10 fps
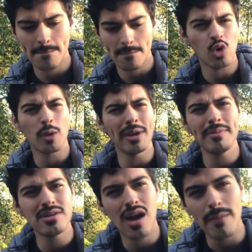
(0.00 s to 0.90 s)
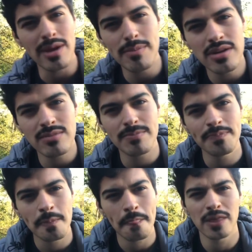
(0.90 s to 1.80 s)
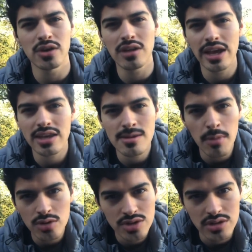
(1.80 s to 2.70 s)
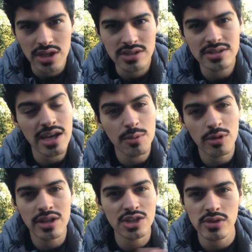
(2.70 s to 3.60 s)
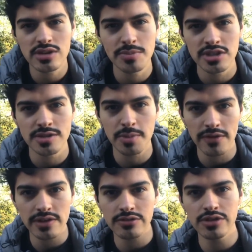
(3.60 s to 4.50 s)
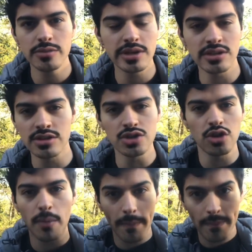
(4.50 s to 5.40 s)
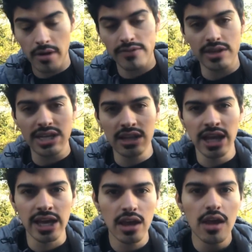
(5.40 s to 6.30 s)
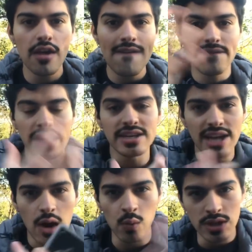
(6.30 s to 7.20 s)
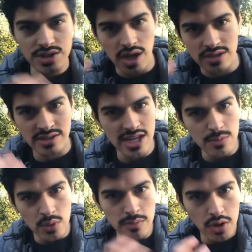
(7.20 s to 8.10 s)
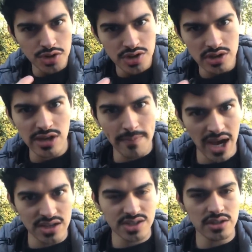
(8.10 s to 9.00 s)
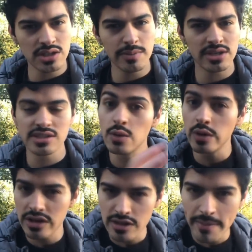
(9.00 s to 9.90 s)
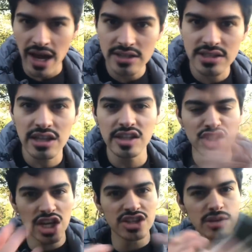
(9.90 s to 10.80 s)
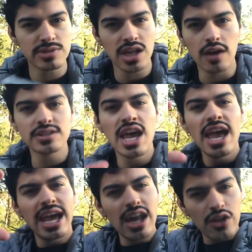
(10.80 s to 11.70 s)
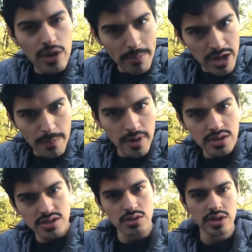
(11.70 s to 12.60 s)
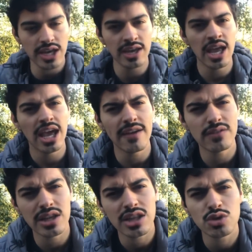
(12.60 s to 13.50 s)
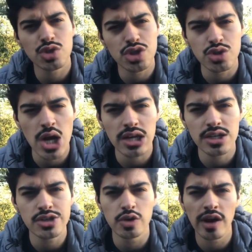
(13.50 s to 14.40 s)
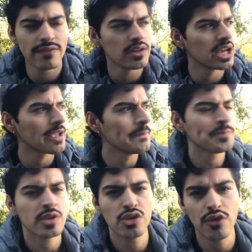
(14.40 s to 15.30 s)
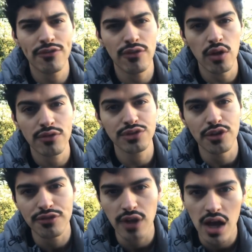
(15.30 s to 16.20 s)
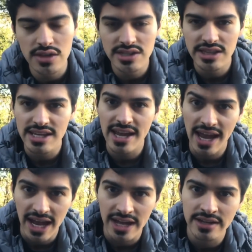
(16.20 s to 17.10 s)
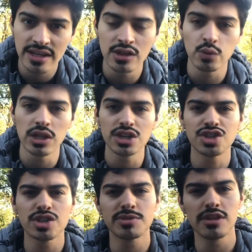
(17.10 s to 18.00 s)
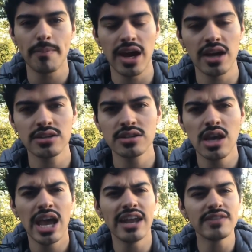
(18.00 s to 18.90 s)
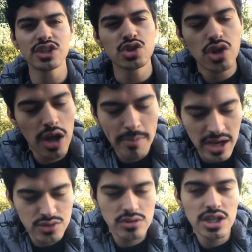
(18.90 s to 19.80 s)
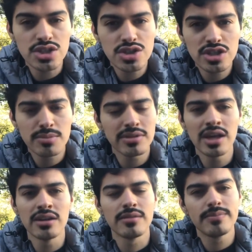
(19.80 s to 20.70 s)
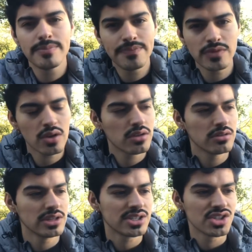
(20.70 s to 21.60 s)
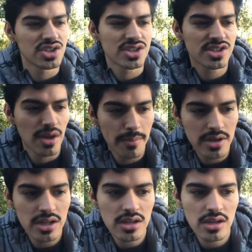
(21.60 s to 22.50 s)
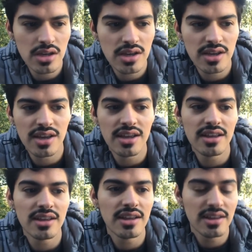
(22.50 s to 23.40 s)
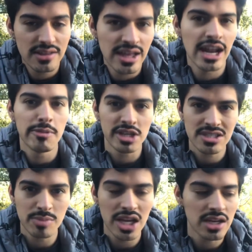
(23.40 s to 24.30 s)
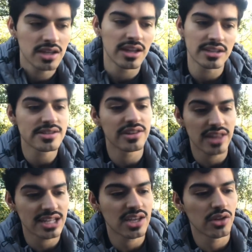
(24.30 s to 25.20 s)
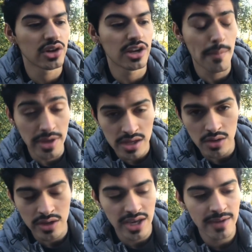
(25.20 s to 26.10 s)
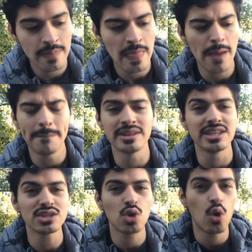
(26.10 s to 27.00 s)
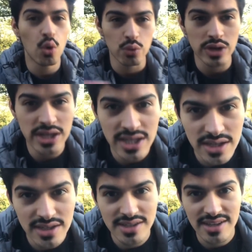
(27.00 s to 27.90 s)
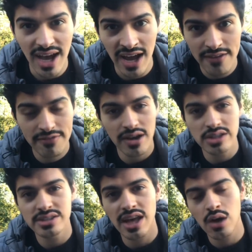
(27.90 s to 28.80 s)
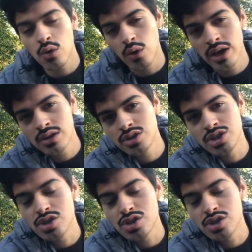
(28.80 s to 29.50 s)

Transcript: Or maybe not, maybe you're like emotionally unstable and that's why this person's perfect for you because they're so perfect at like finding out what's not stable emotionally and passionately because they weren't in the past and then they changed themselves and now they're a better person okay and i feel like that's what you're attracted to and i feel like the the flaws that they had in the relationships in the past and if this is not a past relationship then this is just somebody that I'm explaining. That's that's how they're gonna be, okay? But this whole reading, I felt that whole energy.